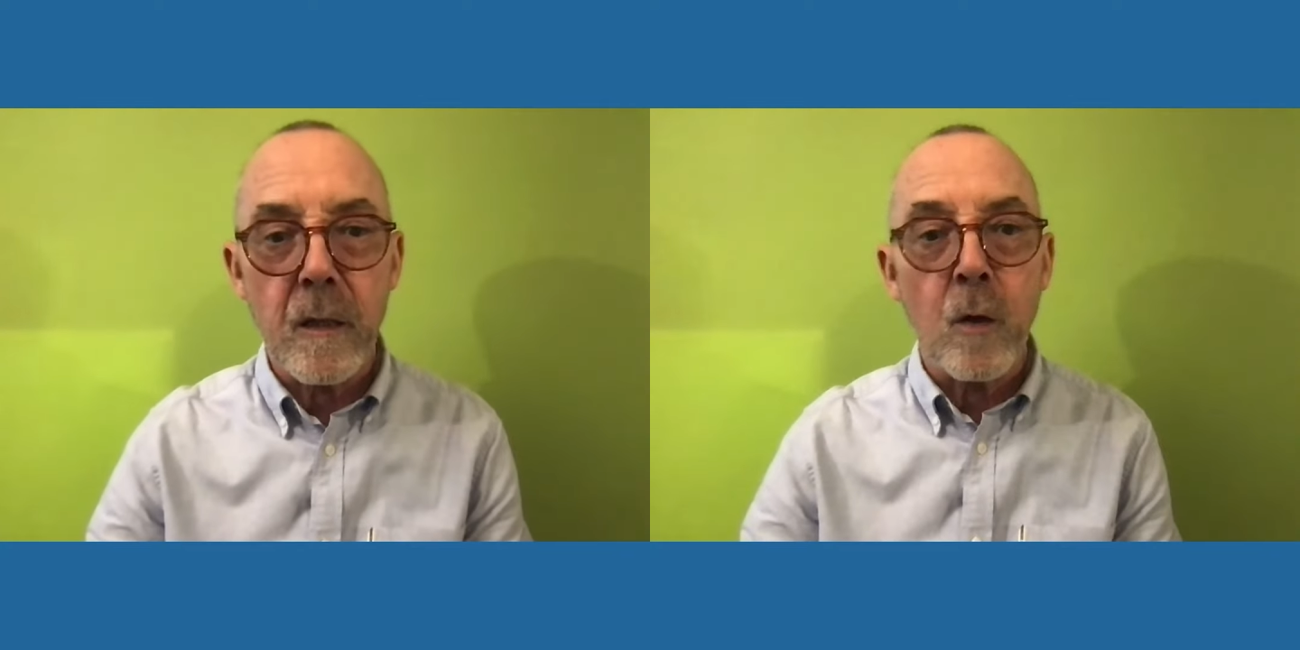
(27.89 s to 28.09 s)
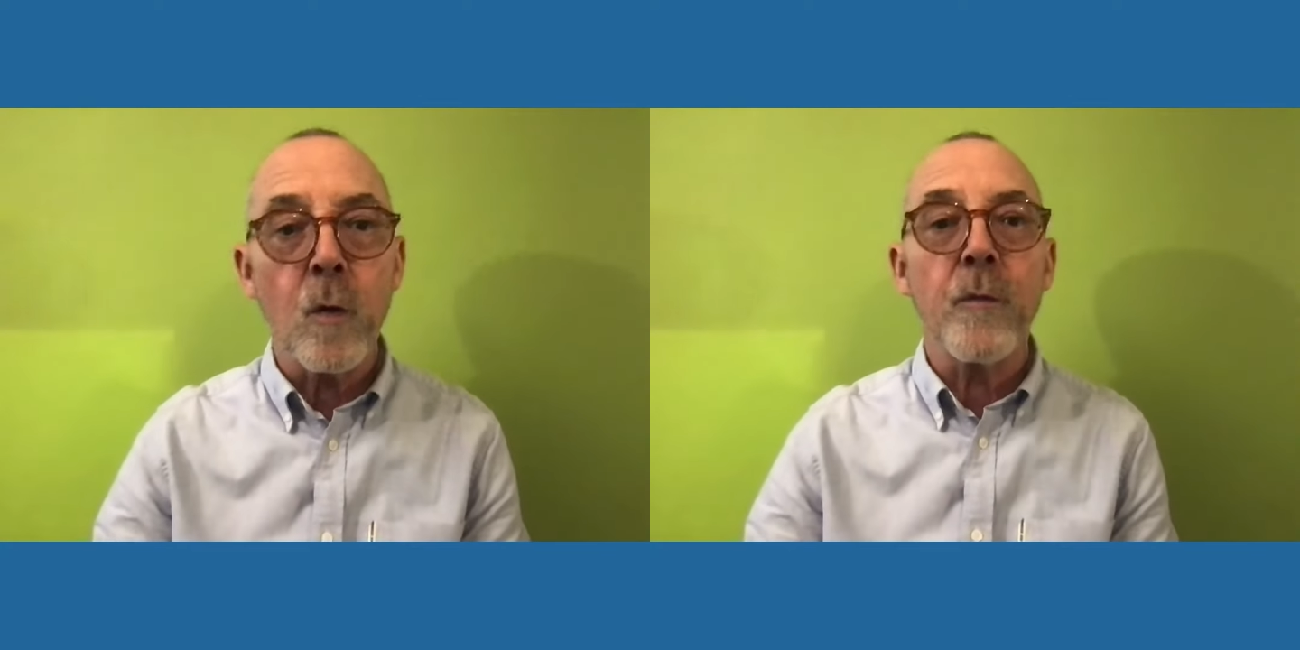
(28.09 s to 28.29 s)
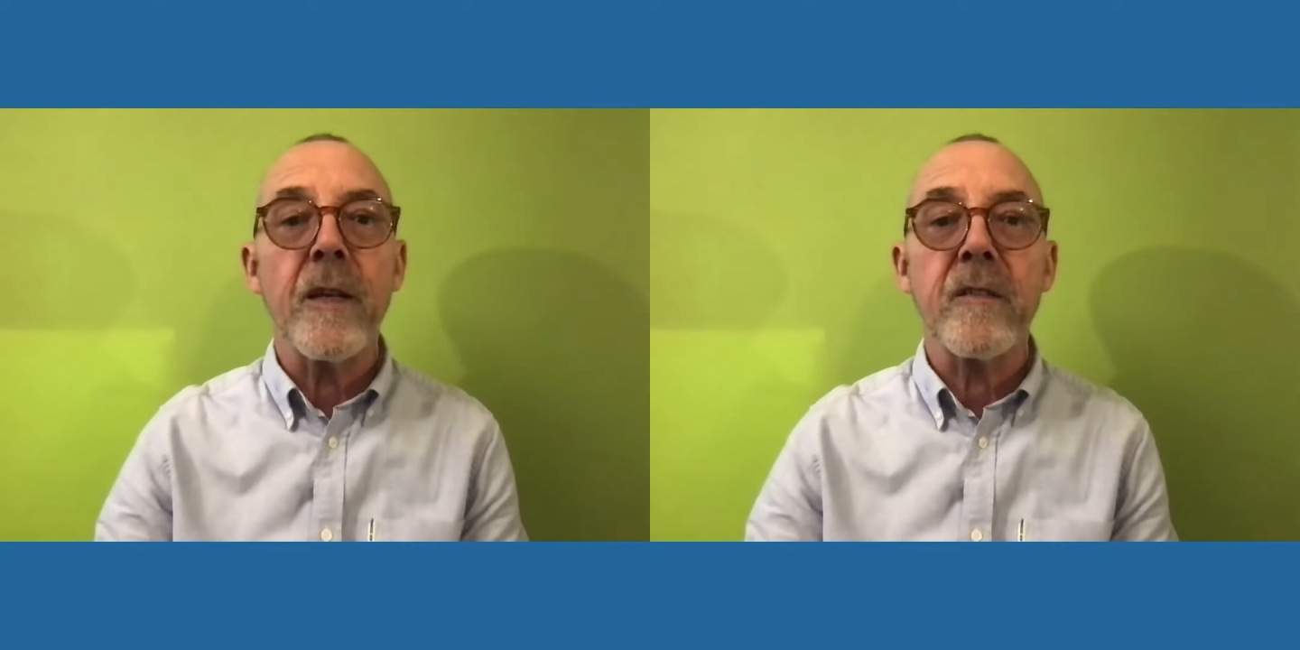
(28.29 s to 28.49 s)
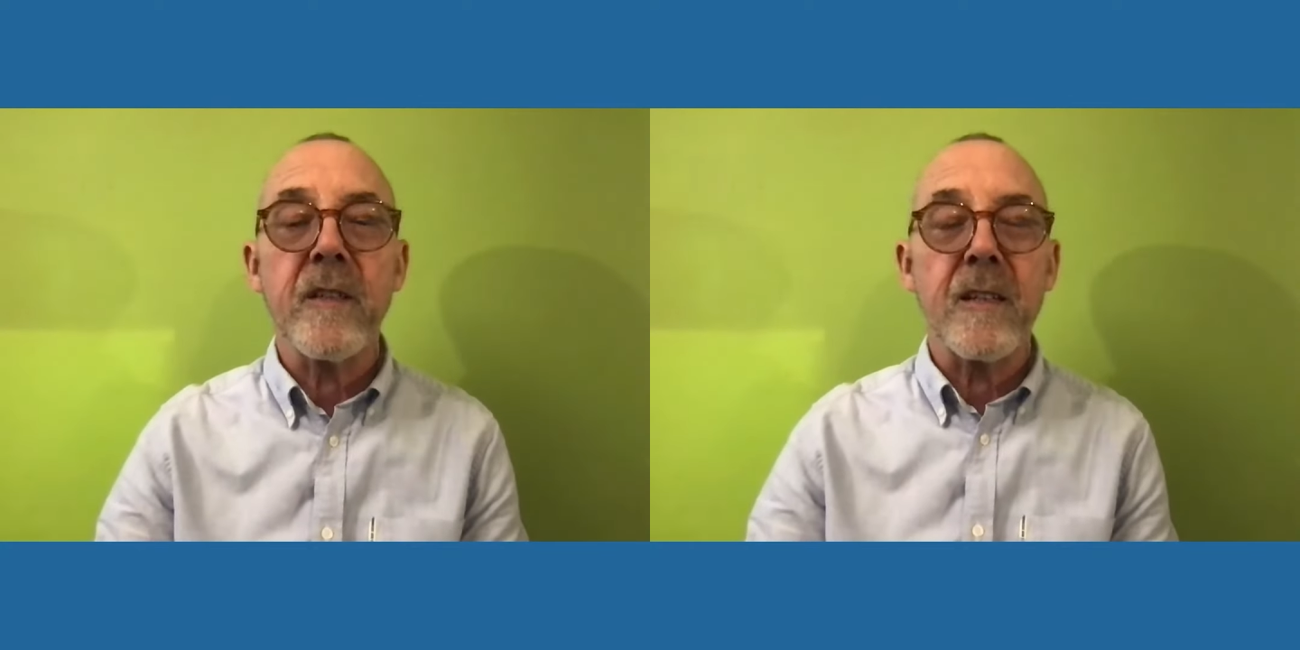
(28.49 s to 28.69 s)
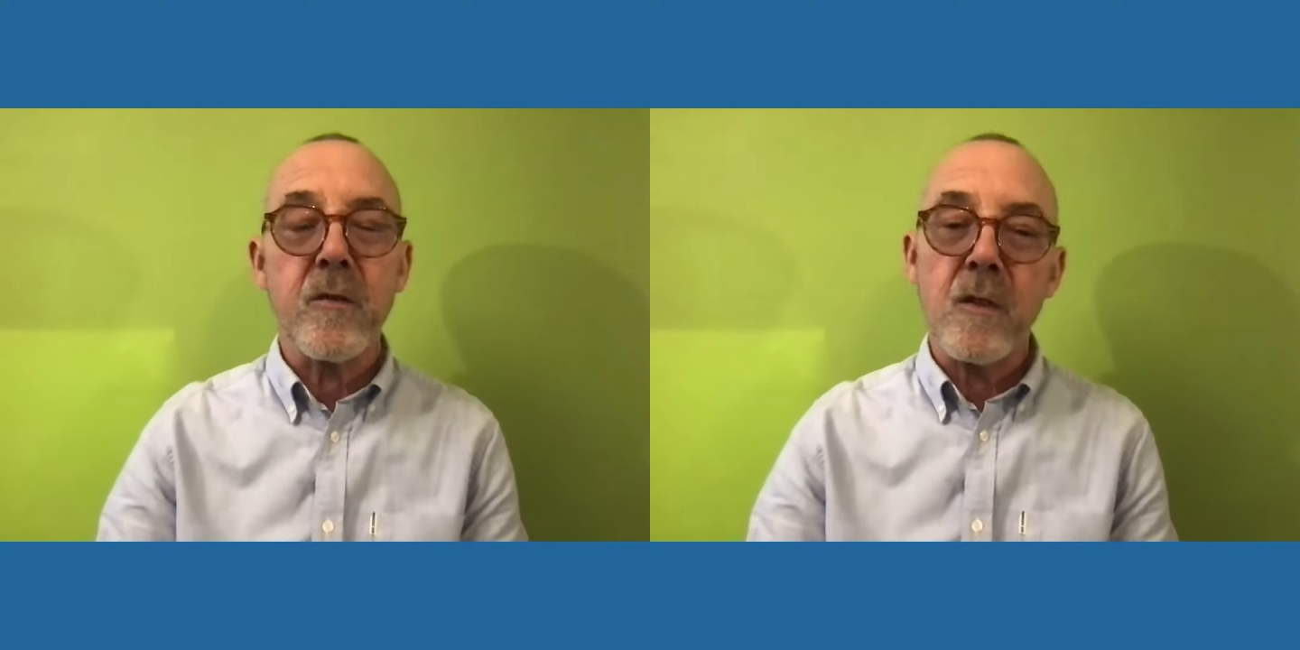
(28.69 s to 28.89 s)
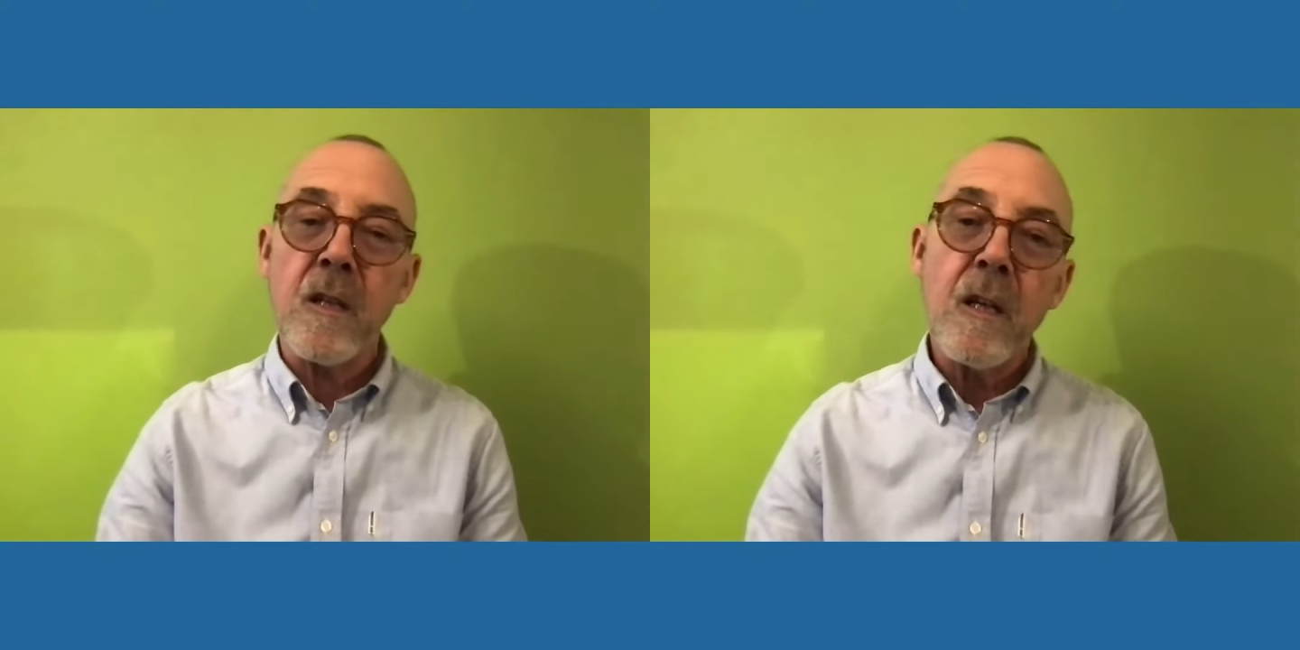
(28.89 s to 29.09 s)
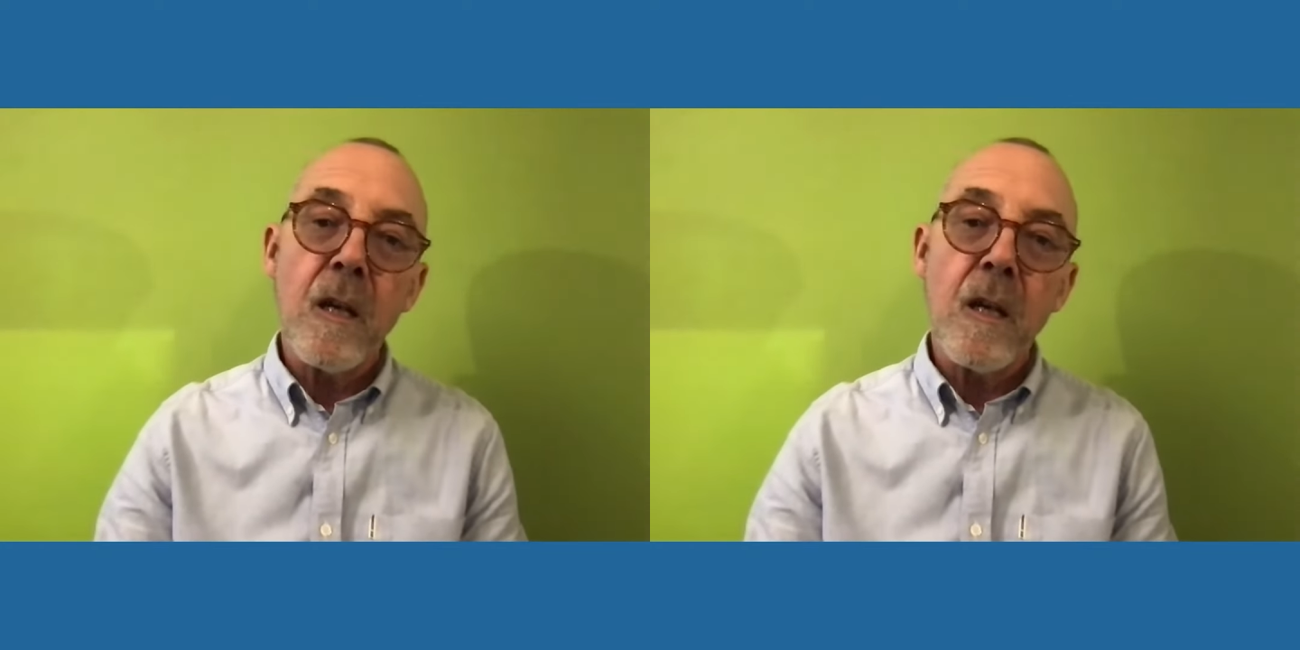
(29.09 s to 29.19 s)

clothed, etc.,